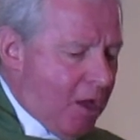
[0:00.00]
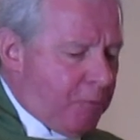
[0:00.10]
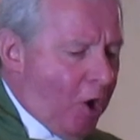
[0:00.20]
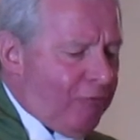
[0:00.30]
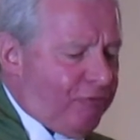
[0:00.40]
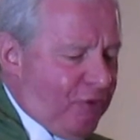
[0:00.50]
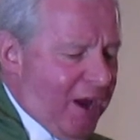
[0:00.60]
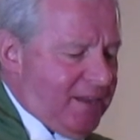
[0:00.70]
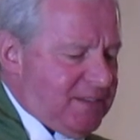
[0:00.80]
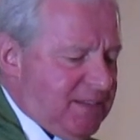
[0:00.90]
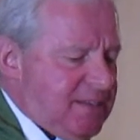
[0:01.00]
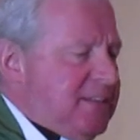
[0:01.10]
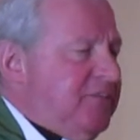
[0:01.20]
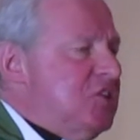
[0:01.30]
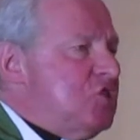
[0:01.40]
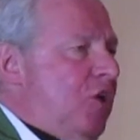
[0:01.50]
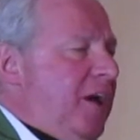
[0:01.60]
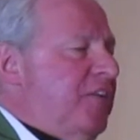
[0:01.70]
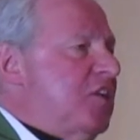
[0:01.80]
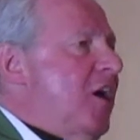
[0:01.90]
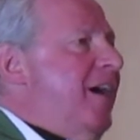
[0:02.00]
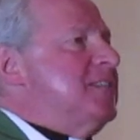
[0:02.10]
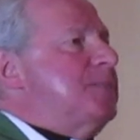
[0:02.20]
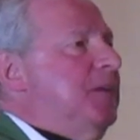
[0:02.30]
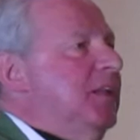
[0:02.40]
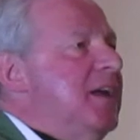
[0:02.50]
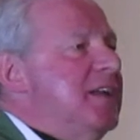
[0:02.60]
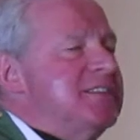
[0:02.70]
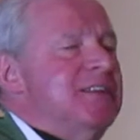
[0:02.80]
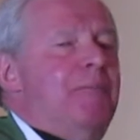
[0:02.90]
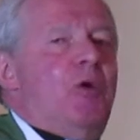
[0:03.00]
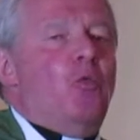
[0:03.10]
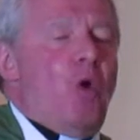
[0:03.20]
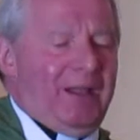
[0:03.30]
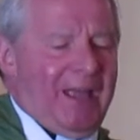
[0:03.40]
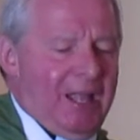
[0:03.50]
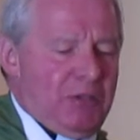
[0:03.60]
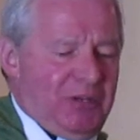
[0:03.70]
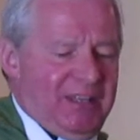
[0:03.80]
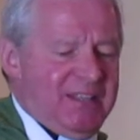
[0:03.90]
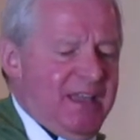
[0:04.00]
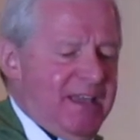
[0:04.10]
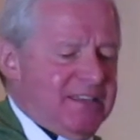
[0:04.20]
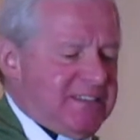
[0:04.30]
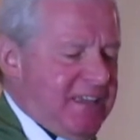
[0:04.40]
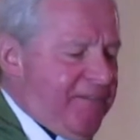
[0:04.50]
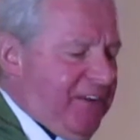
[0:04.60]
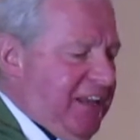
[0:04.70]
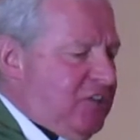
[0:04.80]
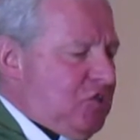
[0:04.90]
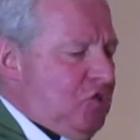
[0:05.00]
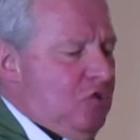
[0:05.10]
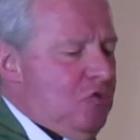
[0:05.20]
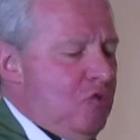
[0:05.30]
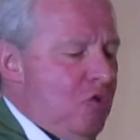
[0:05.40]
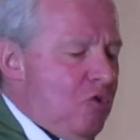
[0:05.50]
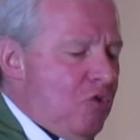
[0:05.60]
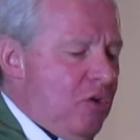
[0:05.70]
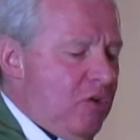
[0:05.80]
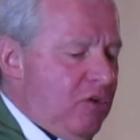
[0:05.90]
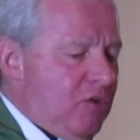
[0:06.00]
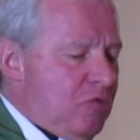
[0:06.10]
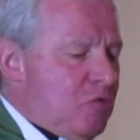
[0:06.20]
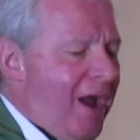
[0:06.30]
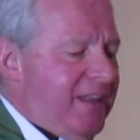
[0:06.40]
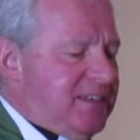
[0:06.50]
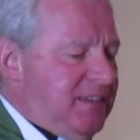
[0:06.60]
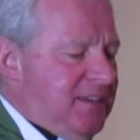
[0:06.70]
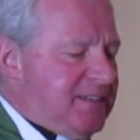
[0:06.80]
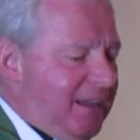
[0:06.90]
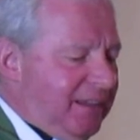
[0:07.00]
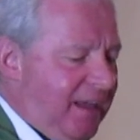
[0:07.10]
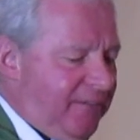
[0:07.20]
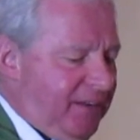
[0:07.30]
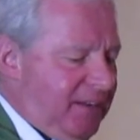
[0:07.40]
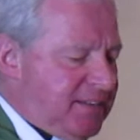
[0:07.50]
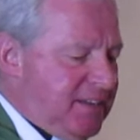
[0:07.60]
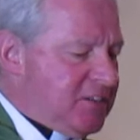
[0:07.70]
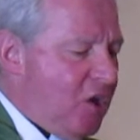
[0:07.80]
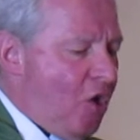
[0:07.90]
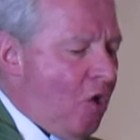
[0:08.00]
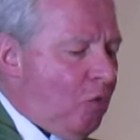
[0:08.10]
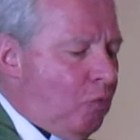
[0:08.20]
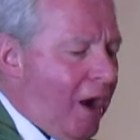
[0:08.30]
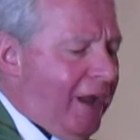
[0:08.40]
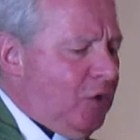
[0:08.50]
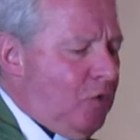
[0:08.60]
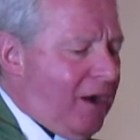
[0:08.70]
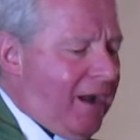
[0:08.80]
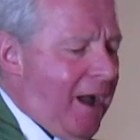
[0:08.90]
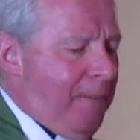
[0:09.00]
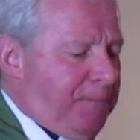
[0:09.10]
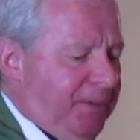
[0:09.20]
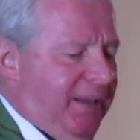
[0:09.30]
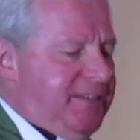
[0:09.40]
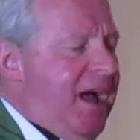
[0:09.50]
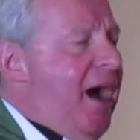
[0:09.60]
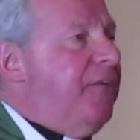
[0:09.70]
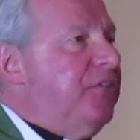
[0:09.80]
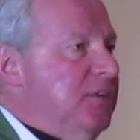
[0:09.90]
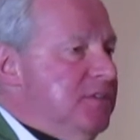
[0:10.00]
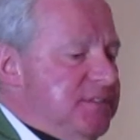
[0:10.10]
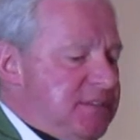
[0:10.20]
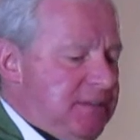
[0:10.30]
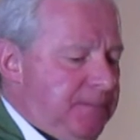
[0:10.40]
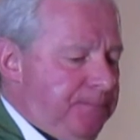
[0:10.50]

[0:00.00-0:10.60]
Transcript: Pope Francis in The Joy of the Gospel, it's number 172, writes this, I love it. He says, one who accompanies others